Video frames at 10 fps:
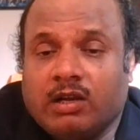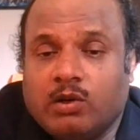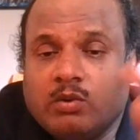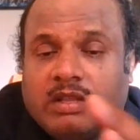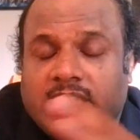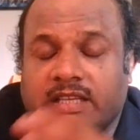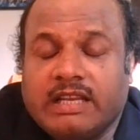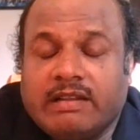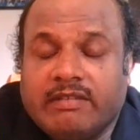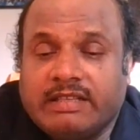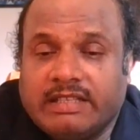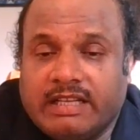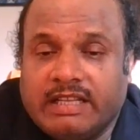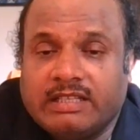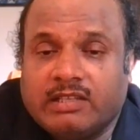to the each and every
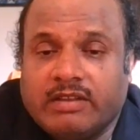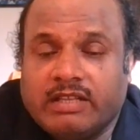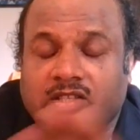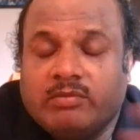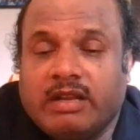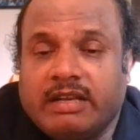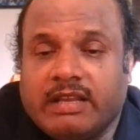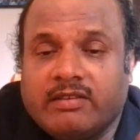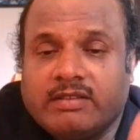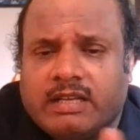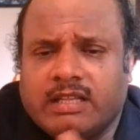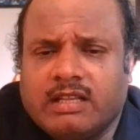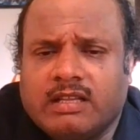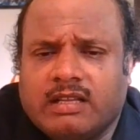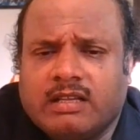cities, so assume that they have sent
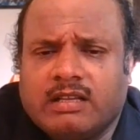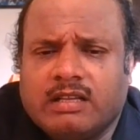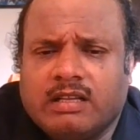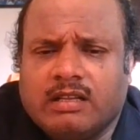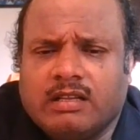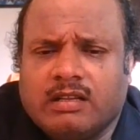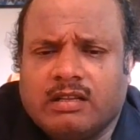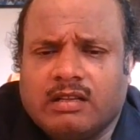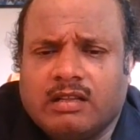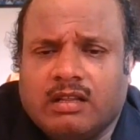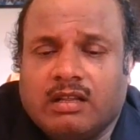the